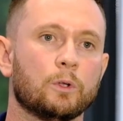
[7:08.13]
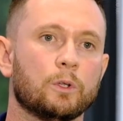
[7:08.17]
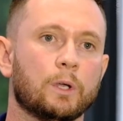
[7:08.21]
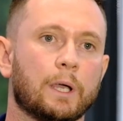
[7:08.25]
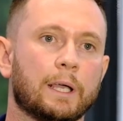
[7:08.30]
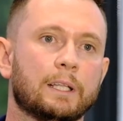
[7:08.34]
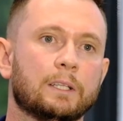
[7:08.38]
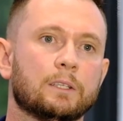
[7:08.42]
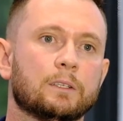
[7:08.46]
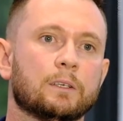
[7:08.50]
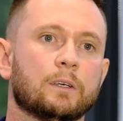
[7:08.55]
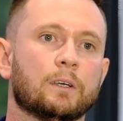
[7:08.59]

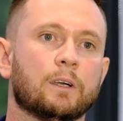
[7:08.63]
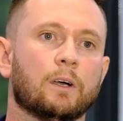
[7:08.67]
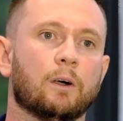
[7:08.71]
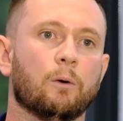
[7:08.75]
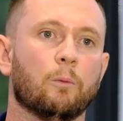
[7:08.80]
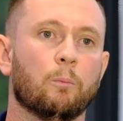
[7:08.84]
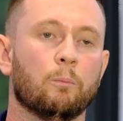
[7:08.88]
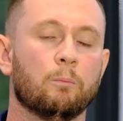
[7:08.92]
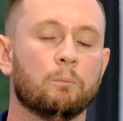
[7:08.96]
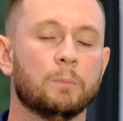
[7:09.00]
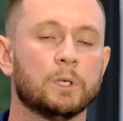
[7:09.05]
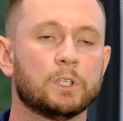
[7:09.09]
And
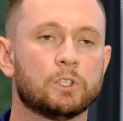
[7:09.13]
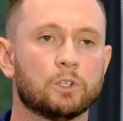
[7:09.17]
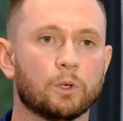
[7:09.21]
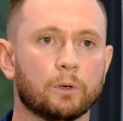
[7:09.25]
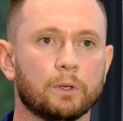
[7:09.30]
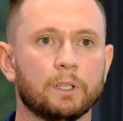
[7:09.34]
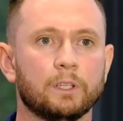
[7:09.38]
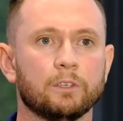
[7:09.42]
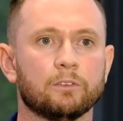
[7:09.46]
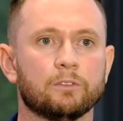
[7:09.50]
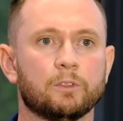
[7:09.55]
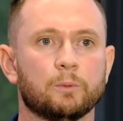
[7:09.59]

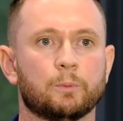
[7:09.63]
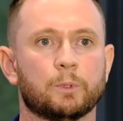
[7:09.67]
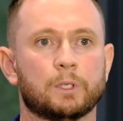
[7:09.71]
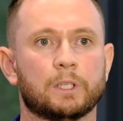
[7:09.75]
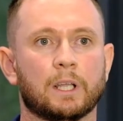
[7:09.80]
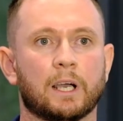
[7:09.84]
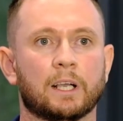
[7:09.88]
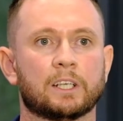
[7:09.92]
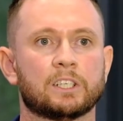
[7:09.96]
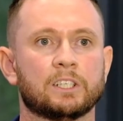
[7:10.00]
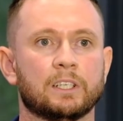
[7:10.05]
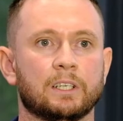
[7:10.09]
majority of the
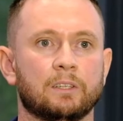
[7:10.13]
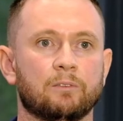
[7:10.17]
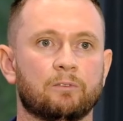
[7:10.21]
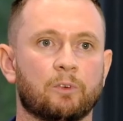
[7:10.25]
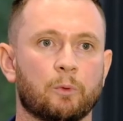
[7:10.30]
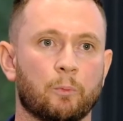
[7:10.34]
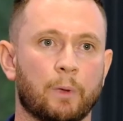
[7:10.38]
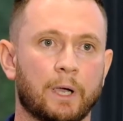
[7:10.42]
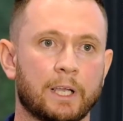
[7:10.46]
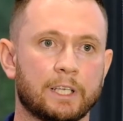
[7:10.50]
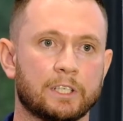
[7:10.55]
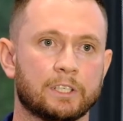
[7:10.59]
production
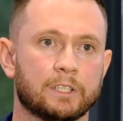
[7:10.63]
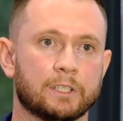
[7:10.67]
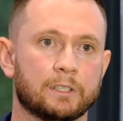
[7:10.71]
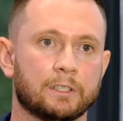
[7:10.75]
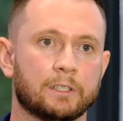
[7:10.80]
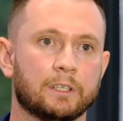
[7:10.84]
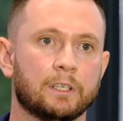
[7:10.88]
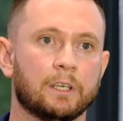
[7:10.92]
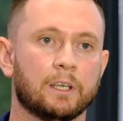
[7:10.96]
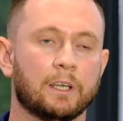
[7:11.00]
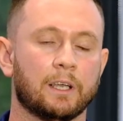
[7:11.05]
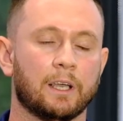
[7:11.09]

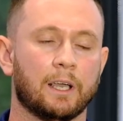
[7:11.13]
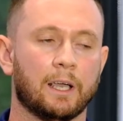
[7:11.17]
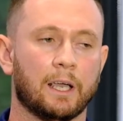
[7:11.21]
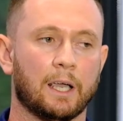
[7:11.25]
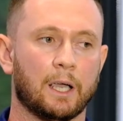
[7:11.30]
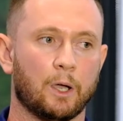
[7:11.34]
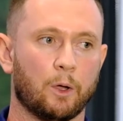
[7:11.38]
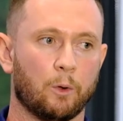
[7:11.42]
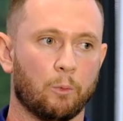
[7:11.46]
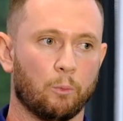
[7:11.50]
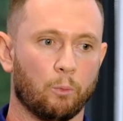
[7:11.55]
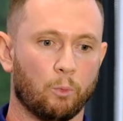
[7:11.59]
information
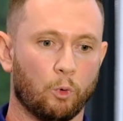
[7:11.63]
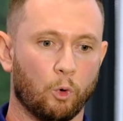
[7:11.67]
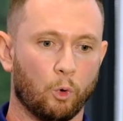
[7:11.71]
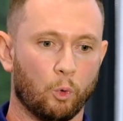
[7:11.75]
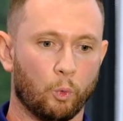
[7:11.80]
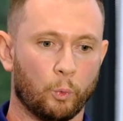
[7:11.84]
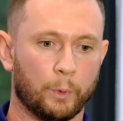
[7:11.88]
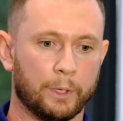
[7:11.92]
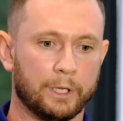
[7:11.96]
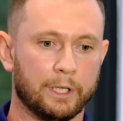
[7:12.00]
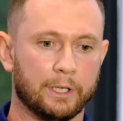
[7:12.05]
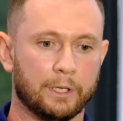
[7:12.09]

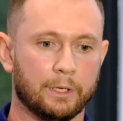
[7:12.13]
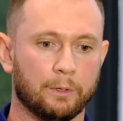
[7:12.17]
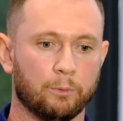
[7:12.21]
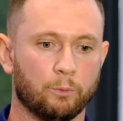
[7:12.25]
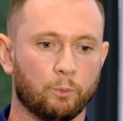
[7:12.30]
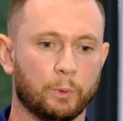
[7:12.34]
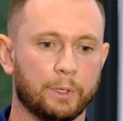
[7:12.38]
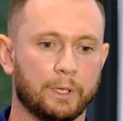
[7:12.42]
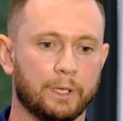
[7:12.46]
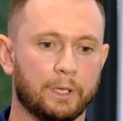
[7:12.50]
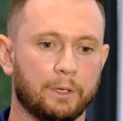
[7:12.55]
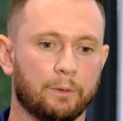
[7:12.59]

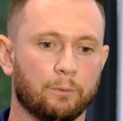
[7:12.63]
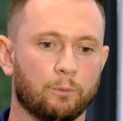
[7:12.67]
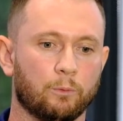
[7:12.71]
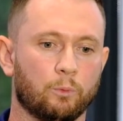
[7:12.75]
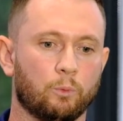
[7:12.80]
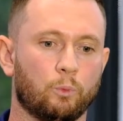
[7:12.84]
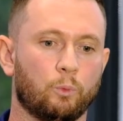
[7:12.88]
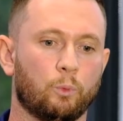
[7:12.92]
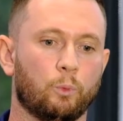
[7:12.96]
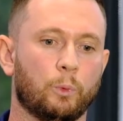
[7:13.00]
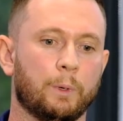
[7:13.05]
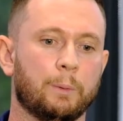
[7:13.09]
we
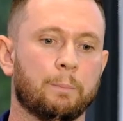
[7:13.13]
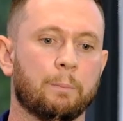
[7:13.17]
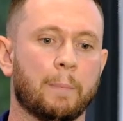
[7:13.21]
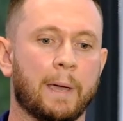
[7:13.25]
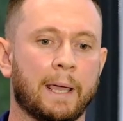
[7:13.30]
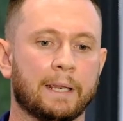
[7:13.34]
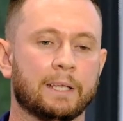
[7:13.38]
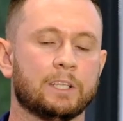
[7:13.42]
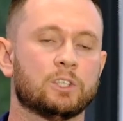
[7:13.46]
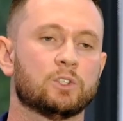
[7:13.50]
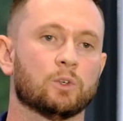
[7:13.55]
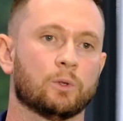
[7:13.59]

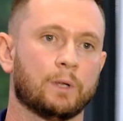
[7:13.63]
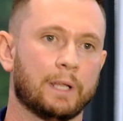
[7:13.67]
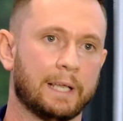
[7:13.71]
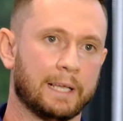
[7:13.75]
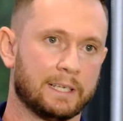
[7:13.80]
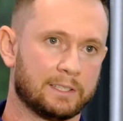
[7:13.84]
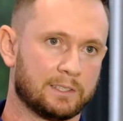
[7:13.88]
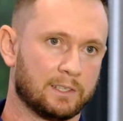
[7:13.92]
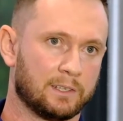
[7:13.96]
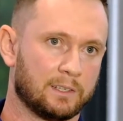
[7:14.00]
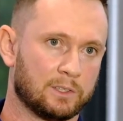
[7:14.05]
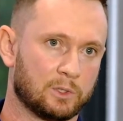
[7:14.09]
manage on
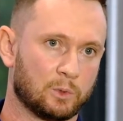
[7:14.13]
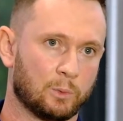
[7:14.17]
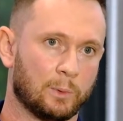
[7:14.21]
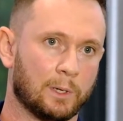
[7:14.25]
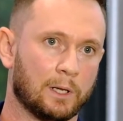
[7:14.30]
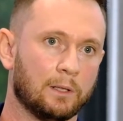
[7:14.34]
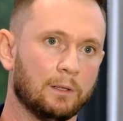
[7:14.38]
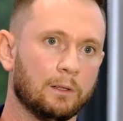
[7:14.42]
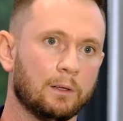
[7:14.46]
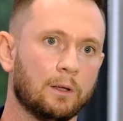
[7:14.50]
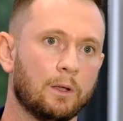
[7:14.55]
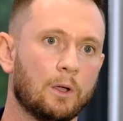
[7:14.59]
Excel as
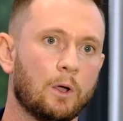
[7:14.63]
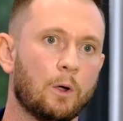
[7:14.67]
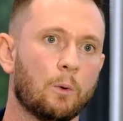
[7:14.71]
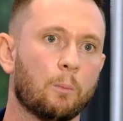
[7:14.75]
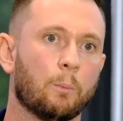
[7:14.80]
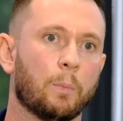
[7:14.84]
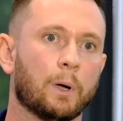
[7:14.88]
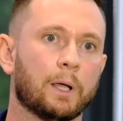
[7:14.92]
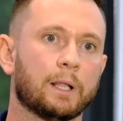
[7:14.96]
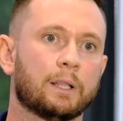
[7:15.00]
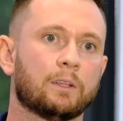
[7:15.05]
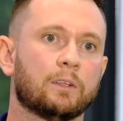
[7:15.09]
well,
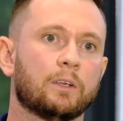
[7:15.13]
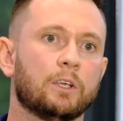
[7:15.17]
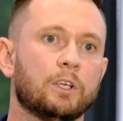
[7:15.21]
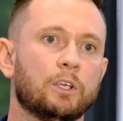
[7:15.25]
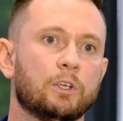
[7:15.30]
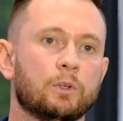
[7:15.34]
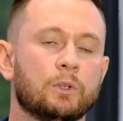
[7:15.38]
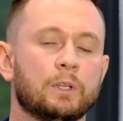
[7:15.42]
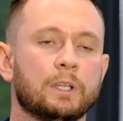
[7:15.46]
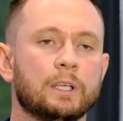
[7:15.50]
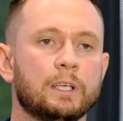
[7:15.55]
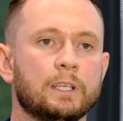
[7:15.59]
but
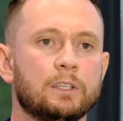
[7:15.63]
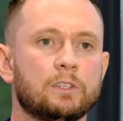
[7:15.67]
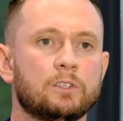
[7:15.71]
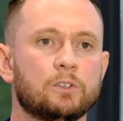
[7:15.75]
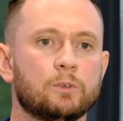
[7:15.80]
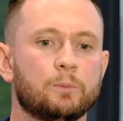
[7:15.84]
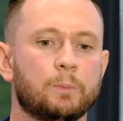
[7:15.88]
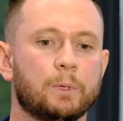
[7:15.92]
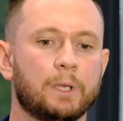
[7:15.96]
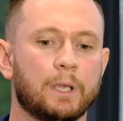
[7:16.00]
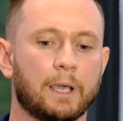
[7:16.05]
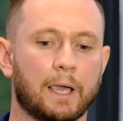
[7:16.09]
you need
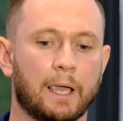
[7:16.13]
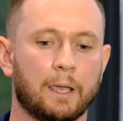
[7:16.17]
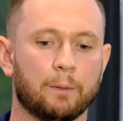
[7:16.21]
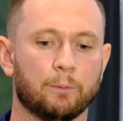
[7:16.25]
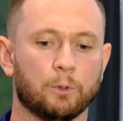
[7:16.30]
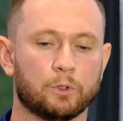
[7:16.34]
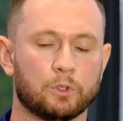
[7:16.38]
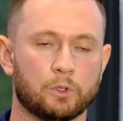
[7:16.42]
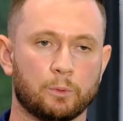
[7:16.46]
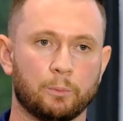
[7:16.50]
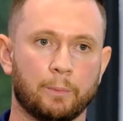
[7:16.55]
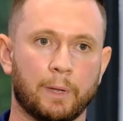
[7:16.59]
to be
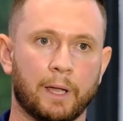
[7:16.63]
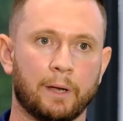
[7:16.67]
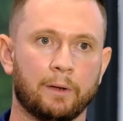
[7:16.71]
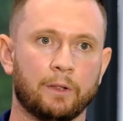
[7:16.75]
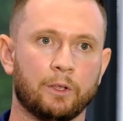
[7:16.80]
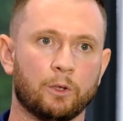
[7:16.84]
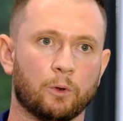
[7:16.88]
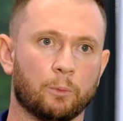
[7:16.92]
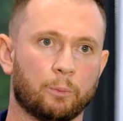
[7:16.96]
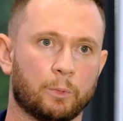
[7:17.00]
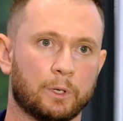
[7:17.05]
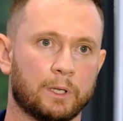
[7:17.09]
able to
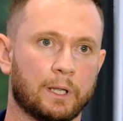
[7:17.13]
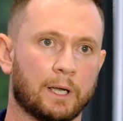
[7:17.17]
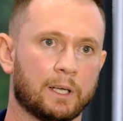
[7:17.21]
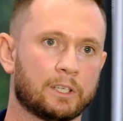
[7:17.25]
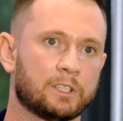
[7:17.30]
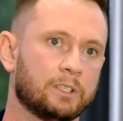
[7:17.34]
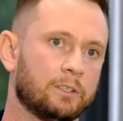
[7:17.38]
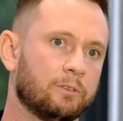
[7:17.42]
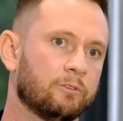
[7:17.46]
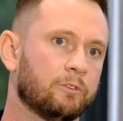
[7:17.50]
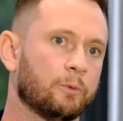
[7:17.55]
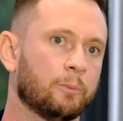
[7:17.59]
marry your
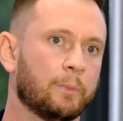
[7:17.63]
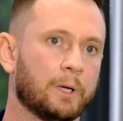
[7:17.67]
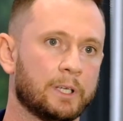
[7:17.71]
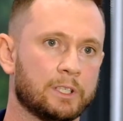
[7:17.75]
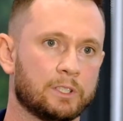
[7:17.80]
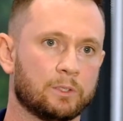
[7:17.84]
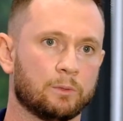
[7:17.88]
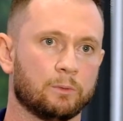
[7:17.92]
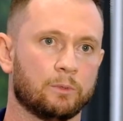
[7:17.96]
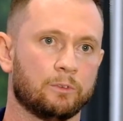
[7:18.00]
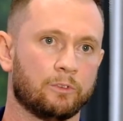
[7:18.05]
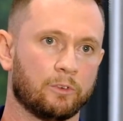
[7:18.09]
production
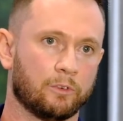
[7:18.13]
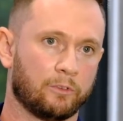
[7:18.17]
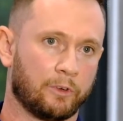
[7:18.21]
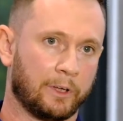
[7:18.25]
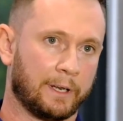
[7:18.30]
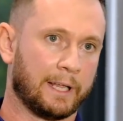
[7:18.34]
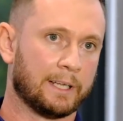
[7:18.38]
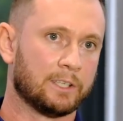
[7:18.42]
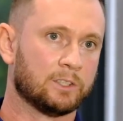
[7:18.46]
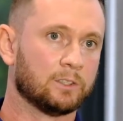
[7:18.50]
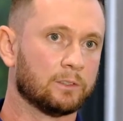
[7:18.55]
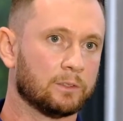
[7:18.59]
information with your
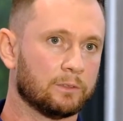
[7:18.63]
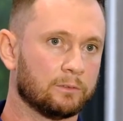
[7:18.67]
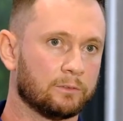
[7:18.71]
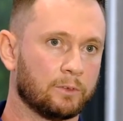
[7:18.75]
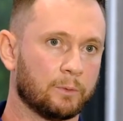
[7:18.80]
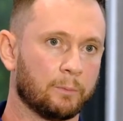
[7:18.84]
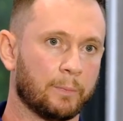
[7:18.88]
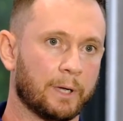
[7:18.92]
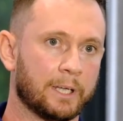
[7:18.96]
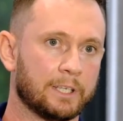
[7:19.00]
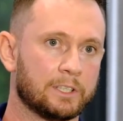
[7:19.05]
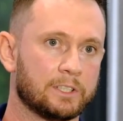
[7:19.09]
financial
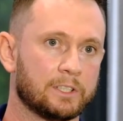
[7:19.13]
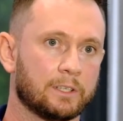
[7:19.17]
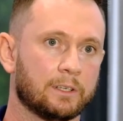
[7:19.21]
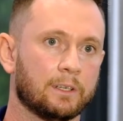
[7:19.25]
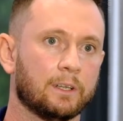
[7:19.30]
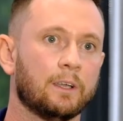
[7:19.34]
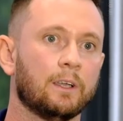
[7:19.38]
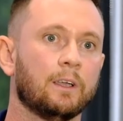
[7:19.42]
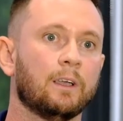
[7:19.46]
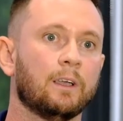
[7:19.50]
information.